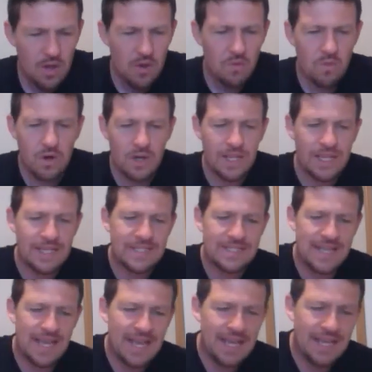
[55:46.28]
what he's
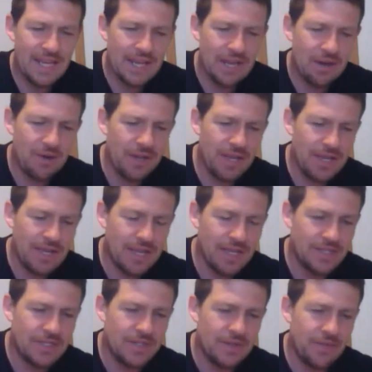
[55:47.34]
saying here
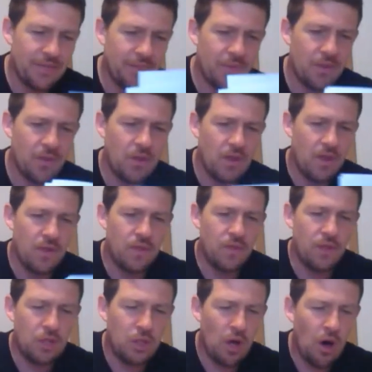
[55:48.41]
is
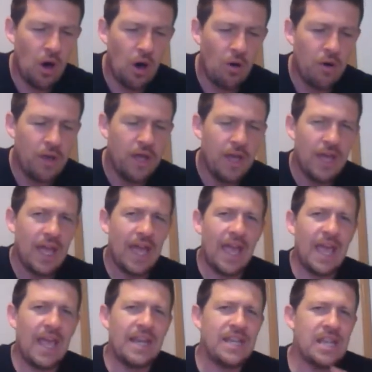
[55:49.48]
the law,
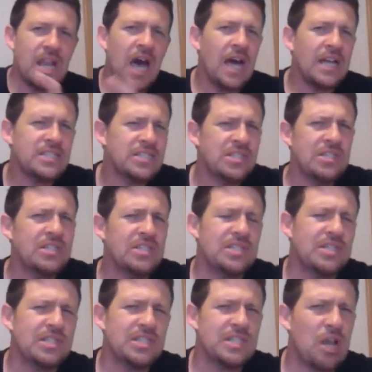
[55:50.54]
not
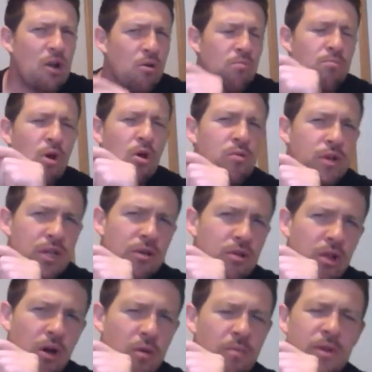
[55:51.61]
just the ceremonial
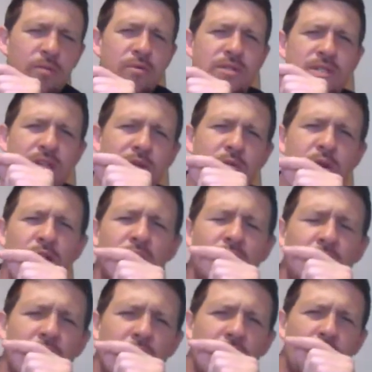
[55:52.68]
law. People say,
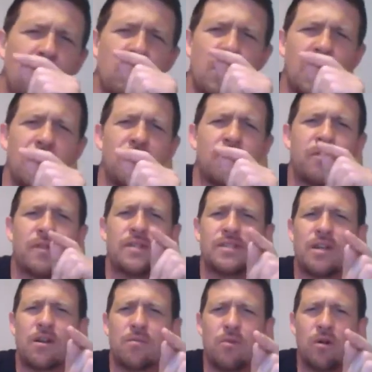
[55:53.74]
well, we're not under the
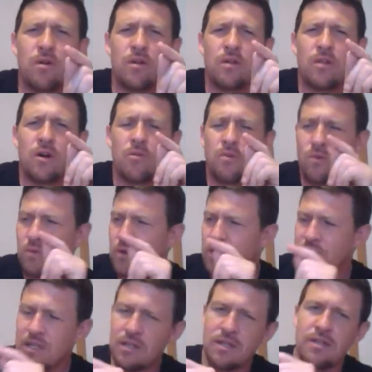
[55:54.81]
ceremonial law, but we're
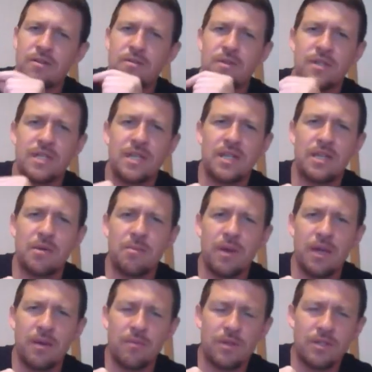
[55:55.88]
still under the Ten
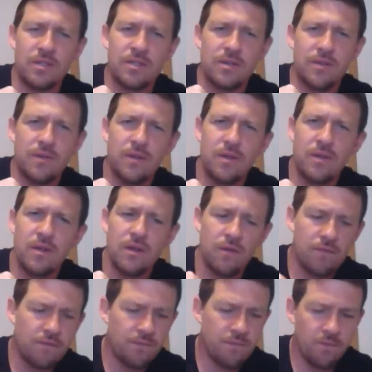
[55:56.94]
Commandments.
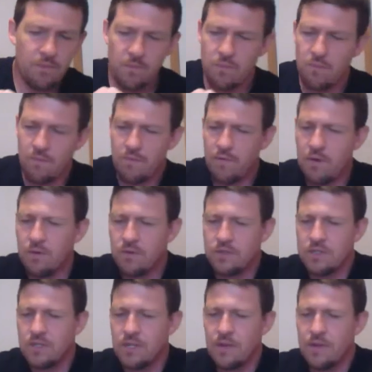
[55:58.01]

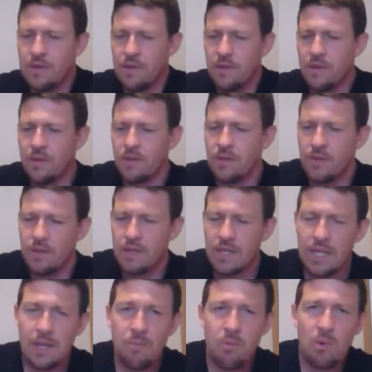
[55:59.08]
Folks,
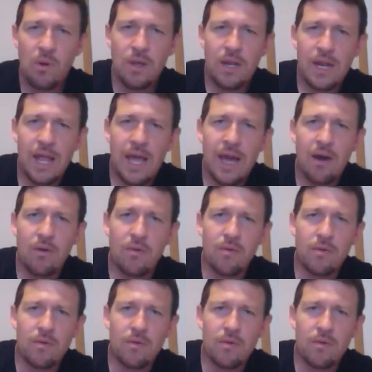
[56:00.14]
he pointed out